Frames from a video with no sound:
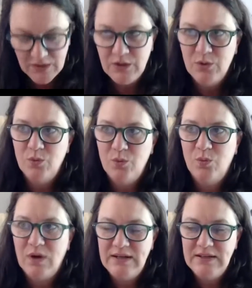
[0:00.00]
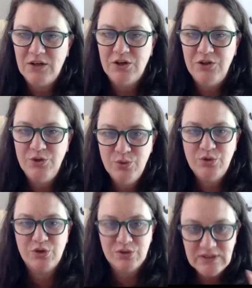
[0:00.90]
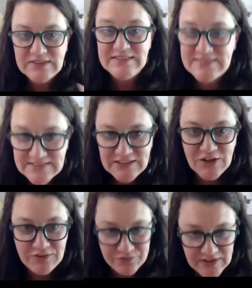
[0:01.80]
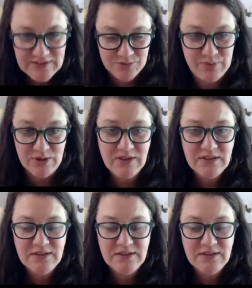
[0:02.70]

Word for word: What are you currently seeing on Facebook